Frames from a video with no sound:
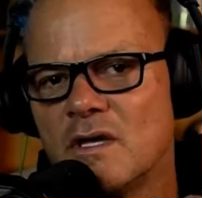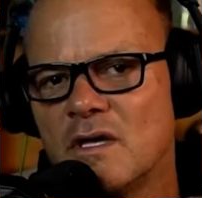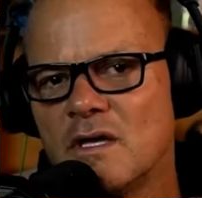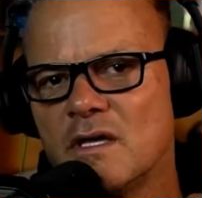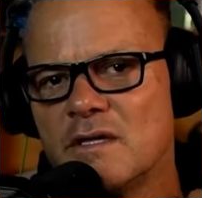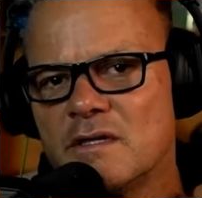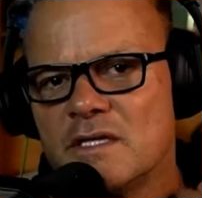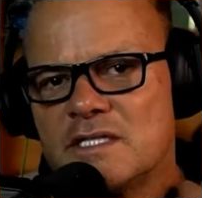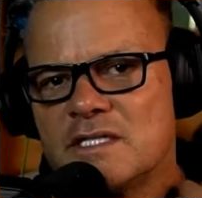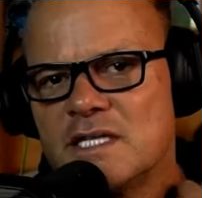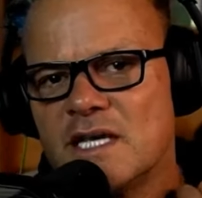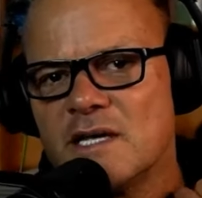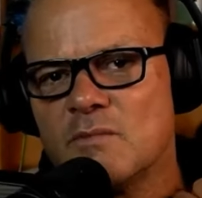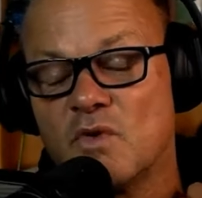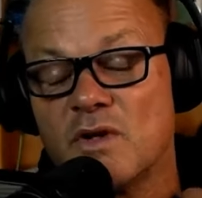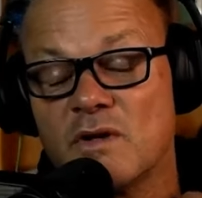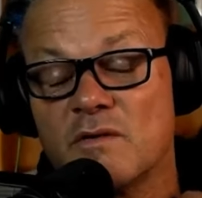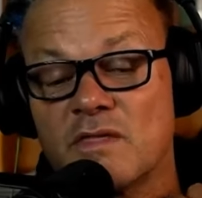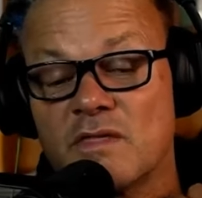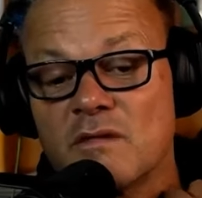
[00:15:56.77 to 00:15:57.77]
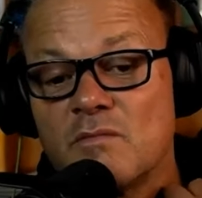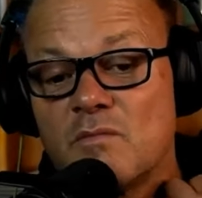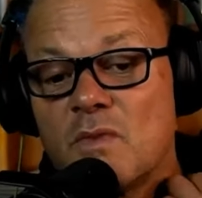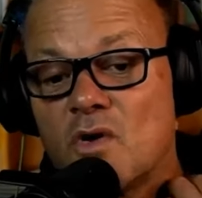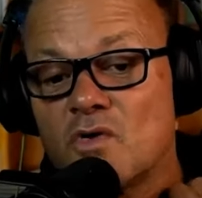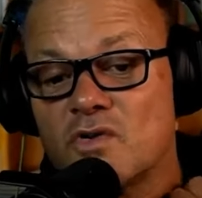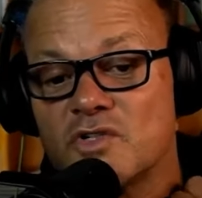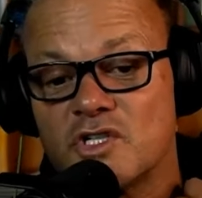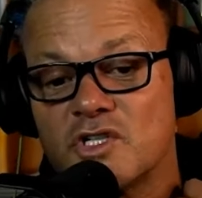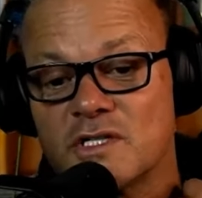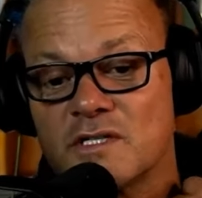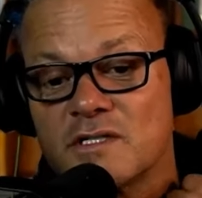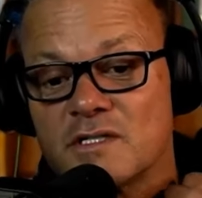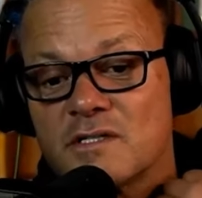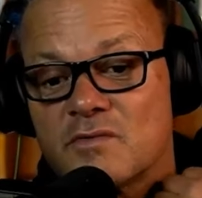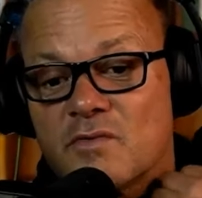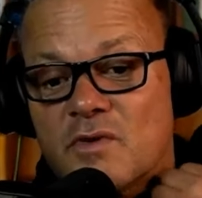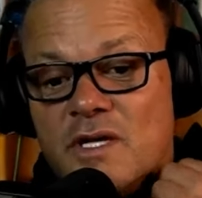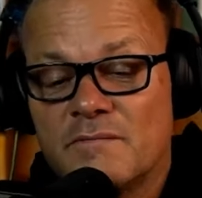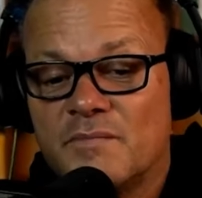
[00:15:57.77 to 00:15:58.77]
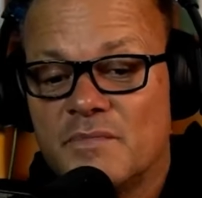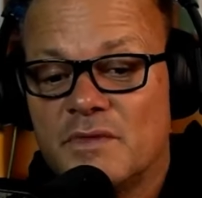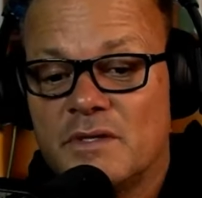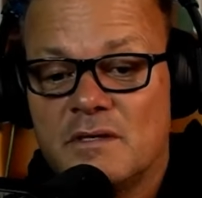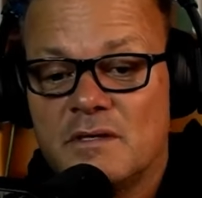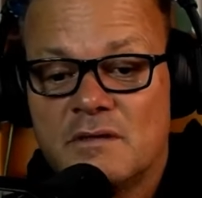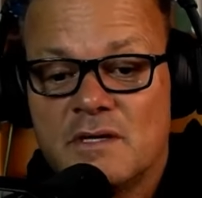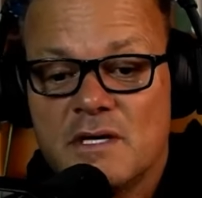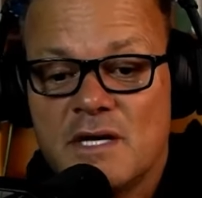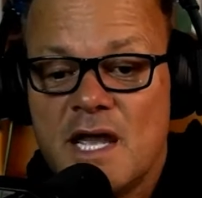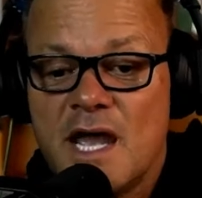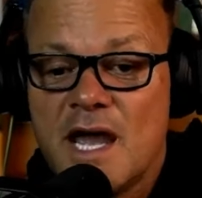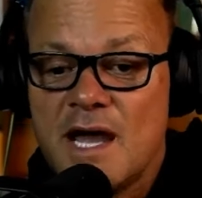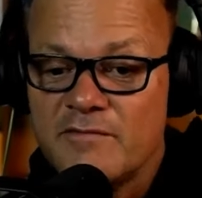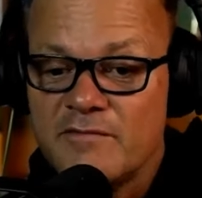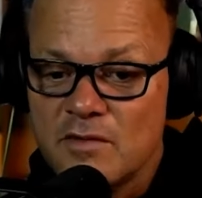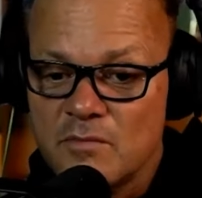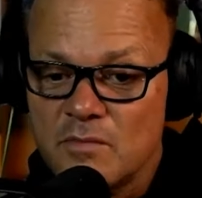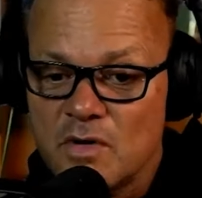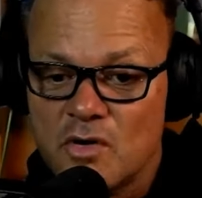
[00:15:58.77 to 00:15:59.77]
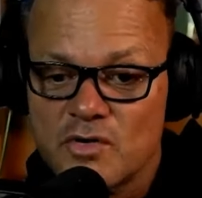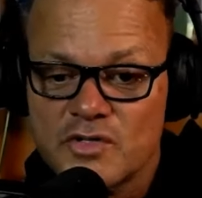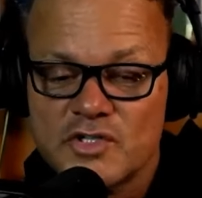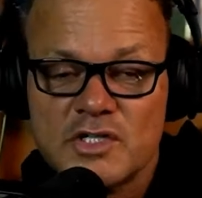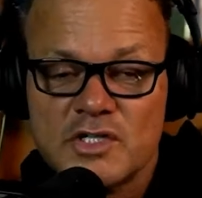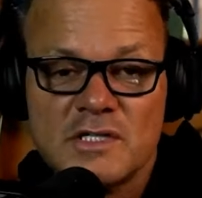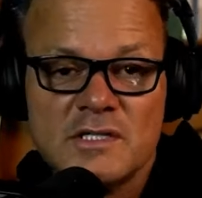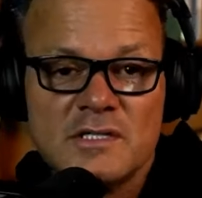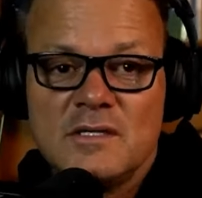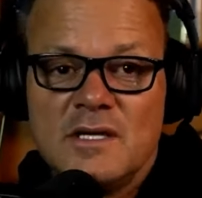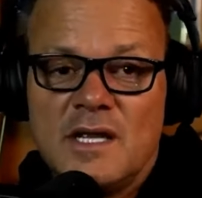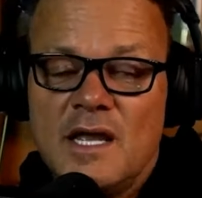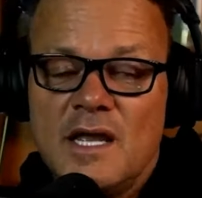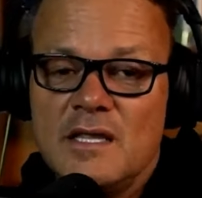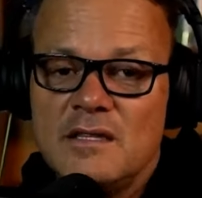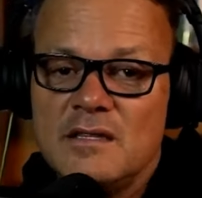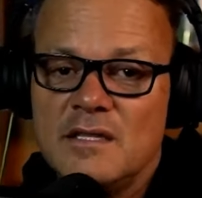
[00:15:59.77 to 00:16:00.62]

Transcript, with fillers: In the same way with emotions, right? You can have emotions and